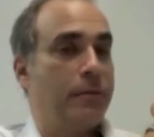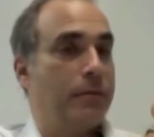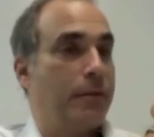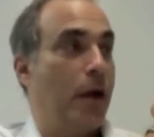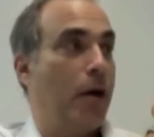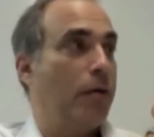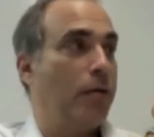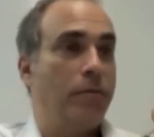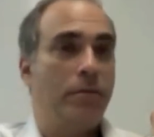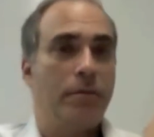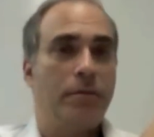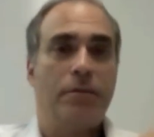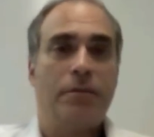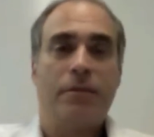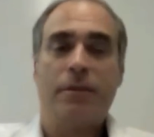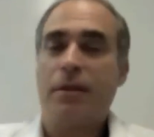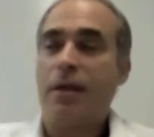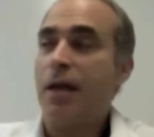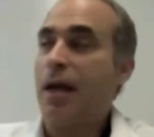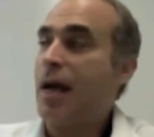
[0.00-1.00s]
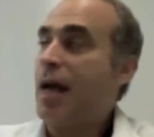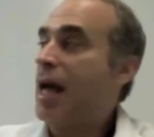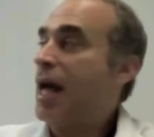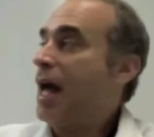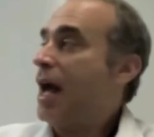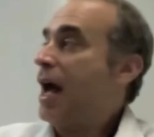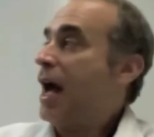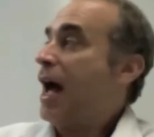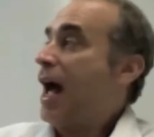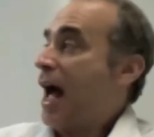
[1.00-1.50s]
Oh,
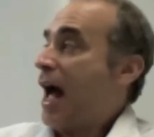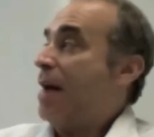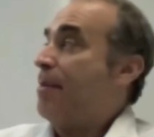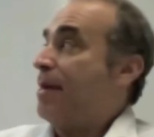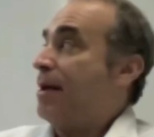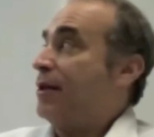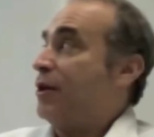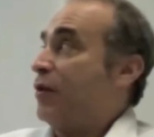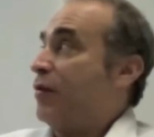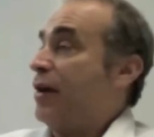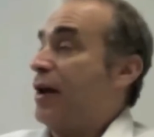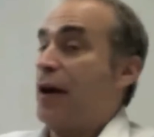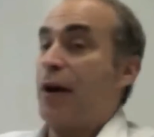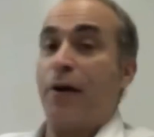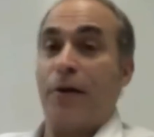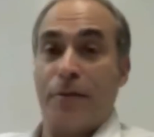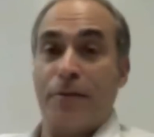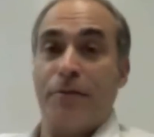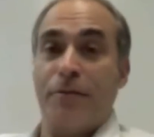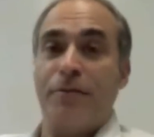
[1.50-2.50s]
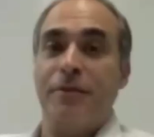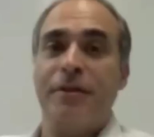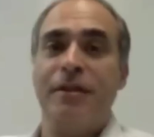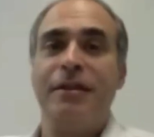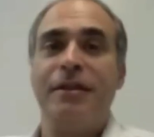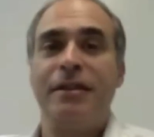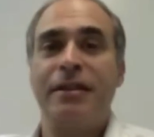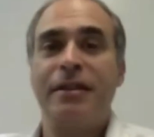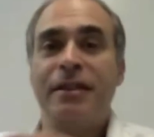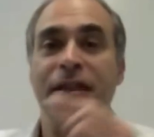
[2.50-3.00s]
I meant over here.
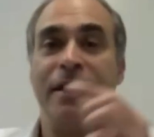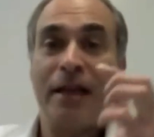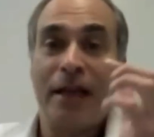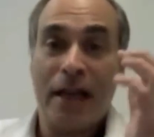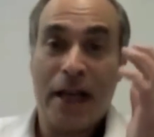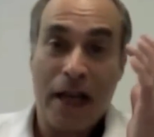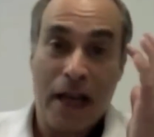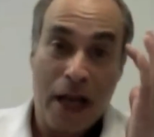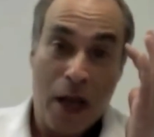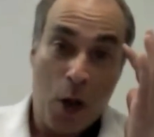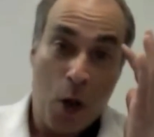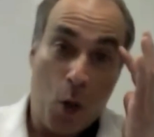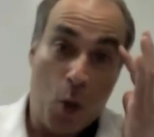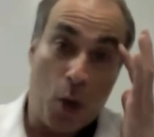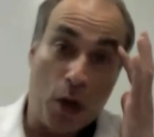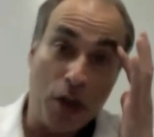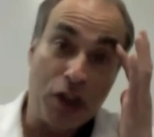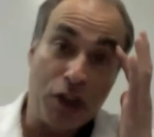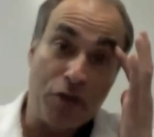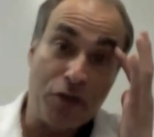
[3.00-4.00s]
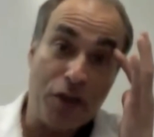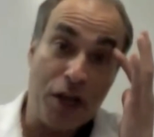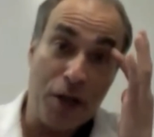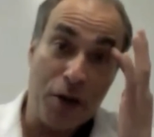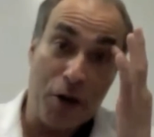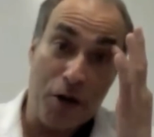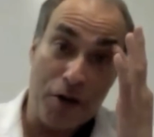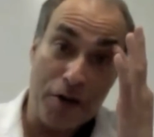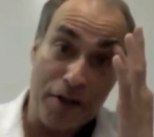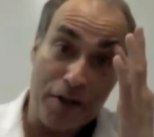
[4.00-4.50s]
Once you've done
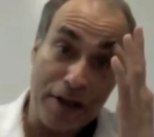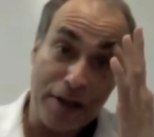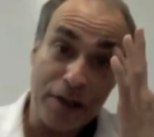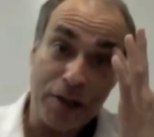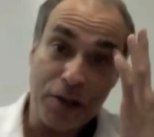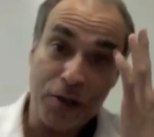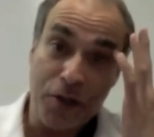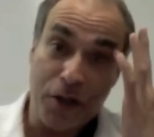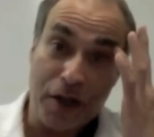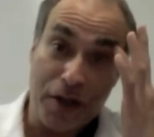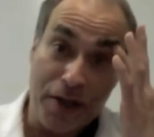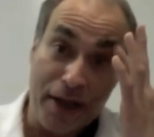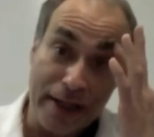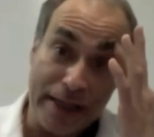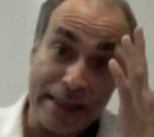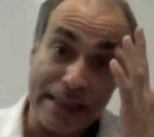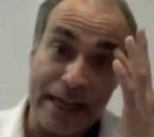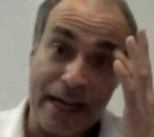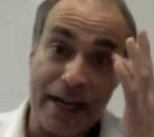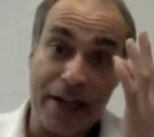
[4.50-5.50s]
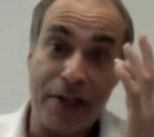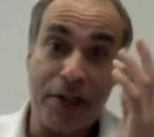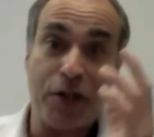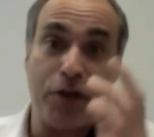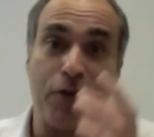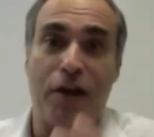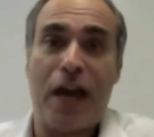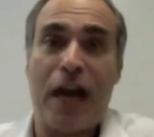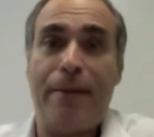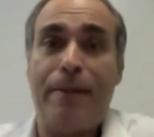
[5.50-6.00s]
all of this, you can then sign into
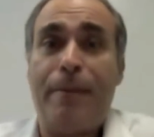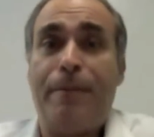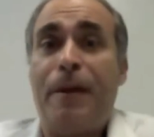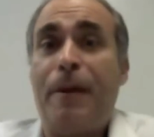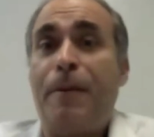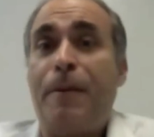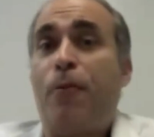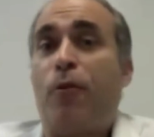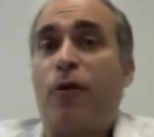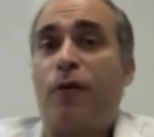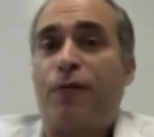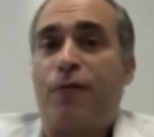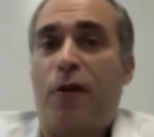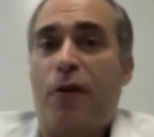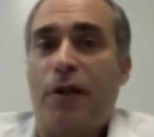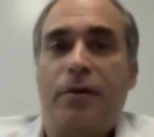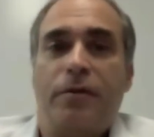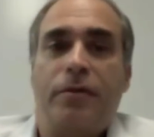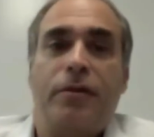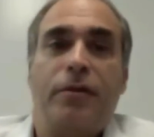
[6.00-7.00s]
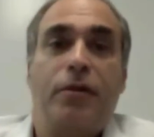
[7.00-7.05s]
your ABP portfolio.